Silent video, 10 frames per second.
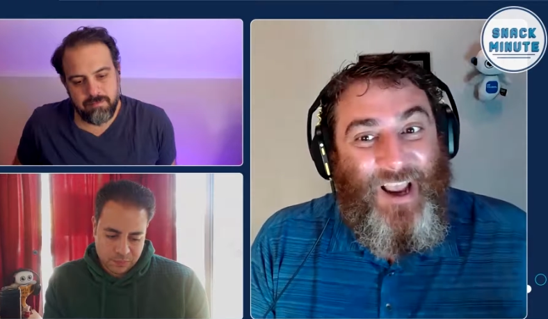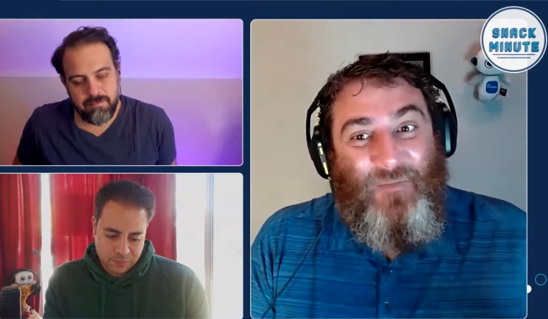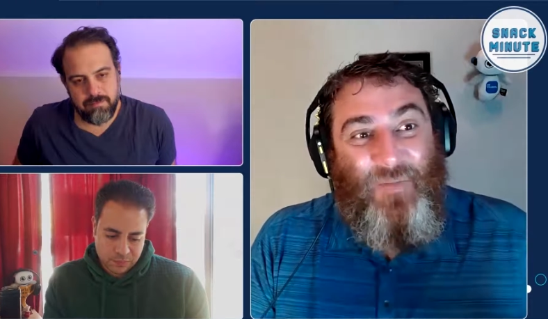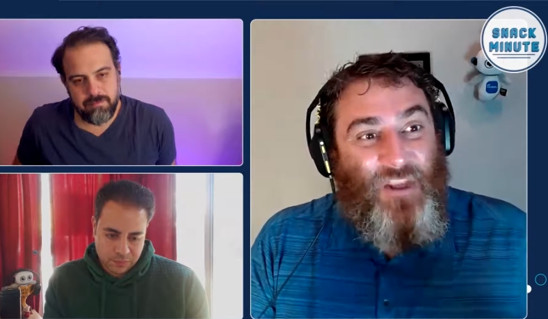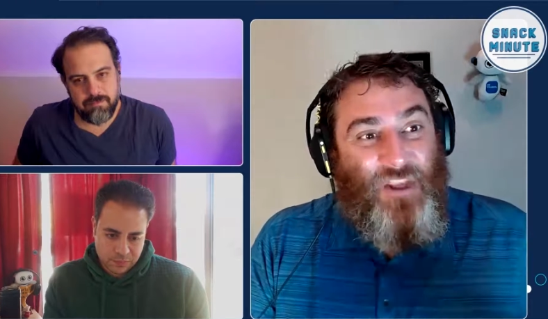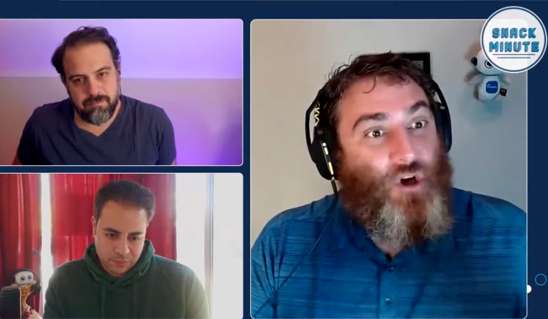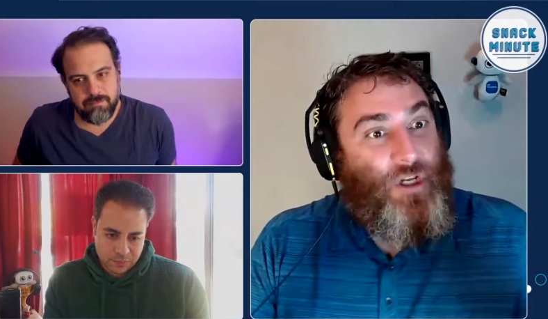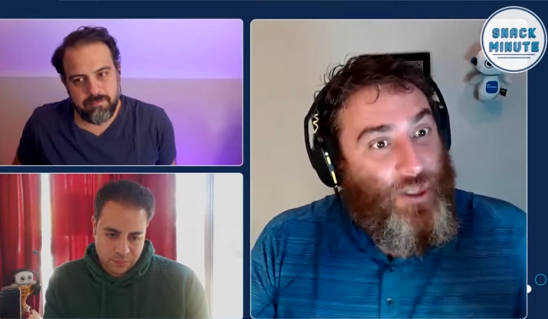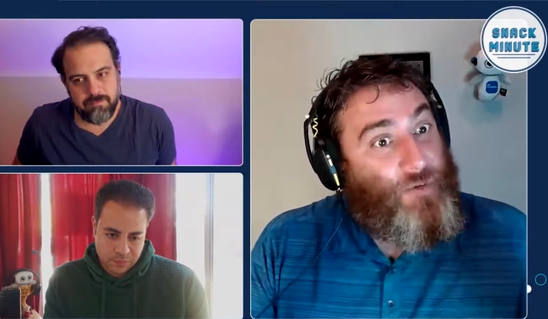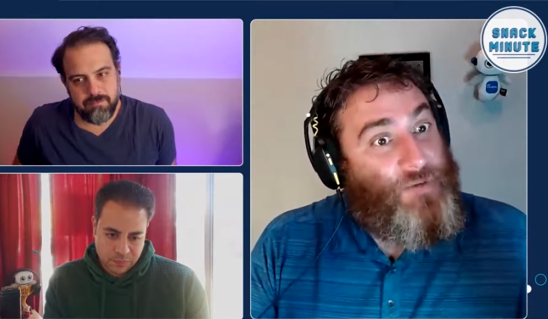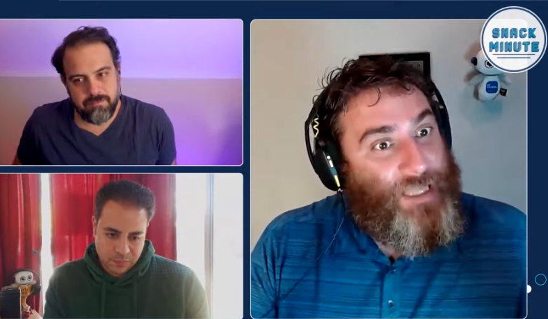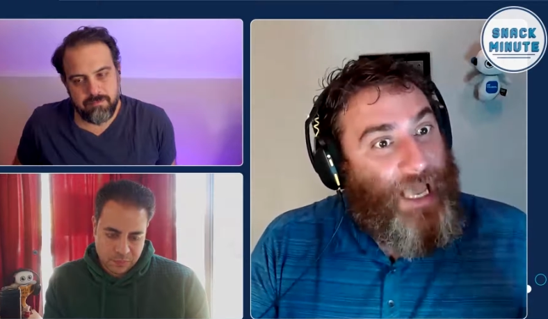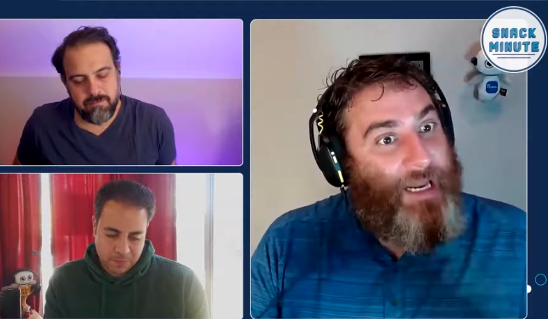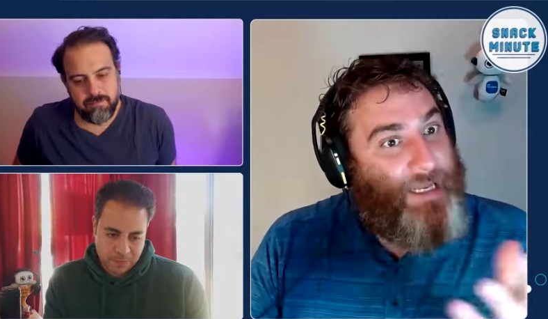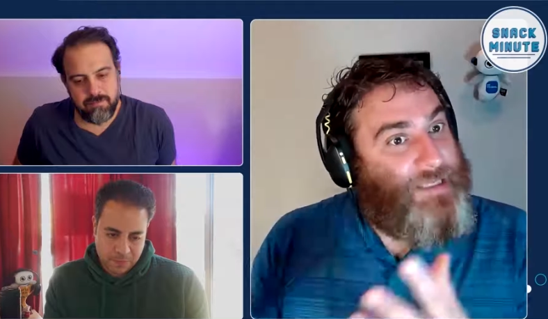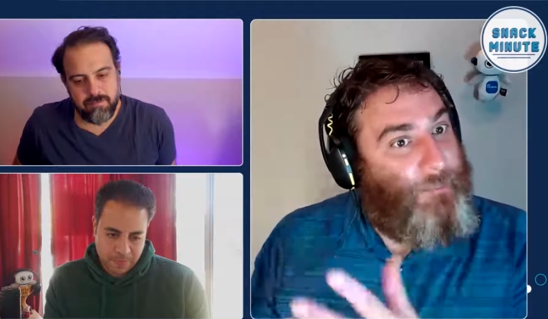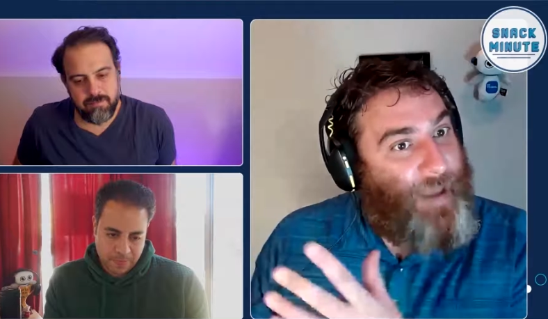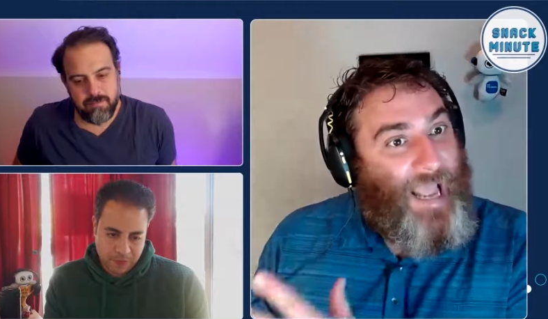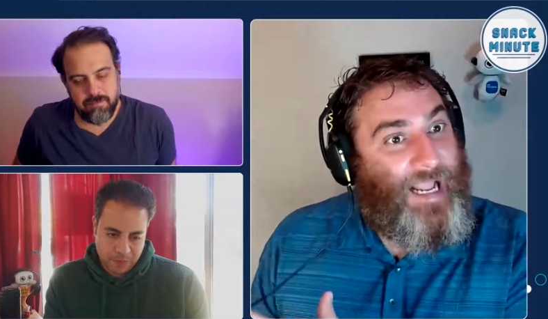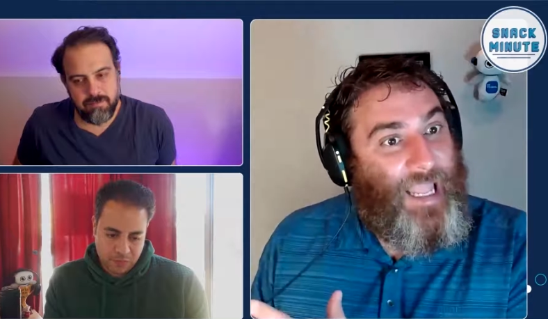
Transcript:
Speaker 1: but you could use that as a back